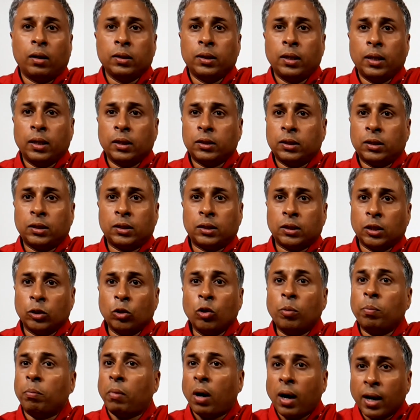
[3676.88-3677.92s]
there's
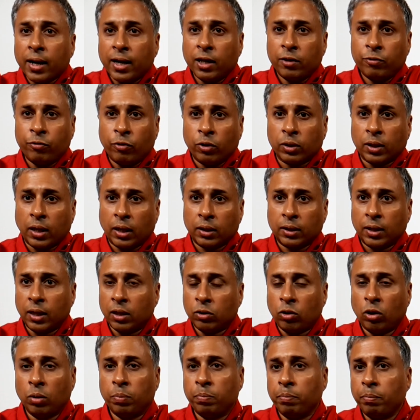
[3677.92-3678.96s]
no market for that. There are
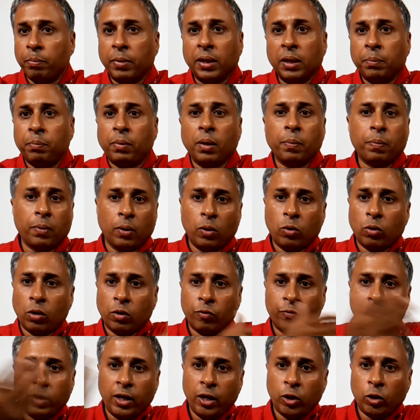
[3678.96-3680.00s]
not many people who are
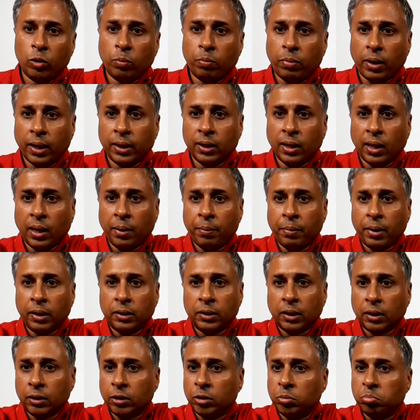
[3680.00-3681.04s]
willing to buy the
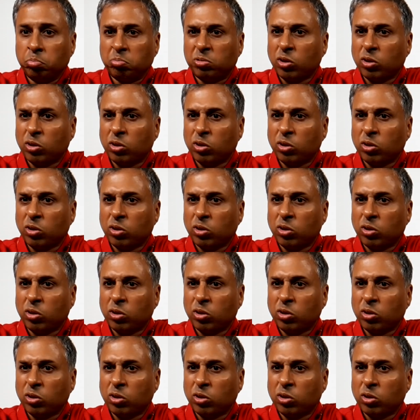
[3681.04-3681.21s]
images.